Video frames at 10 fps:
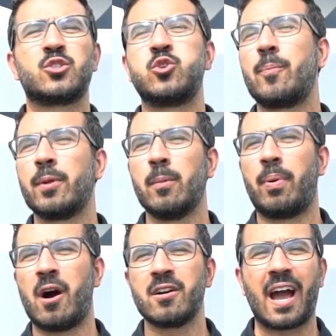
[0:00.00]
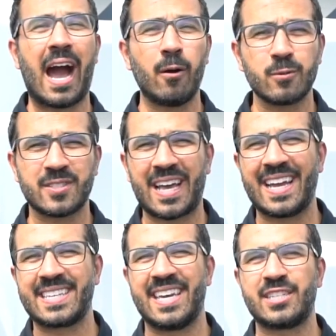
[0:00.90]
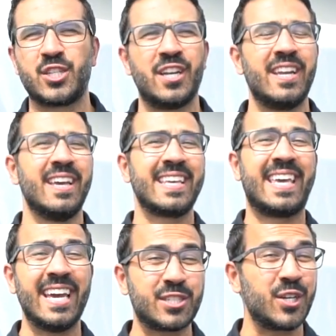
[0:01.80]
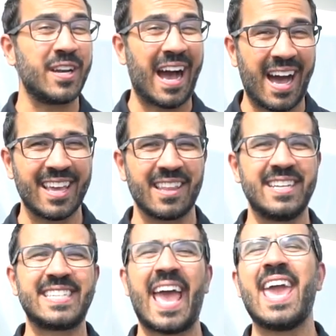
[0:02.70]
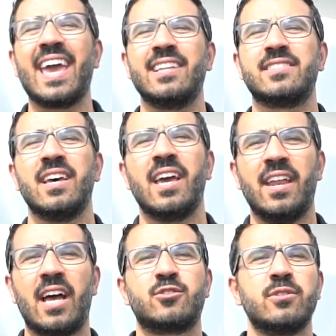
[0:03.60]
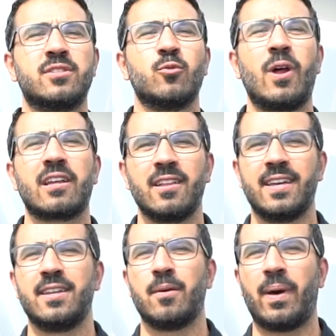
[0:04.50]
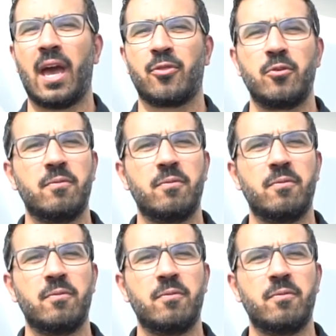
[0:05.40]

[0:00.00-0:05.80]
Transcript: triple bunk, outside kitchen, kitchen island, and an entrance directly into the bathroom.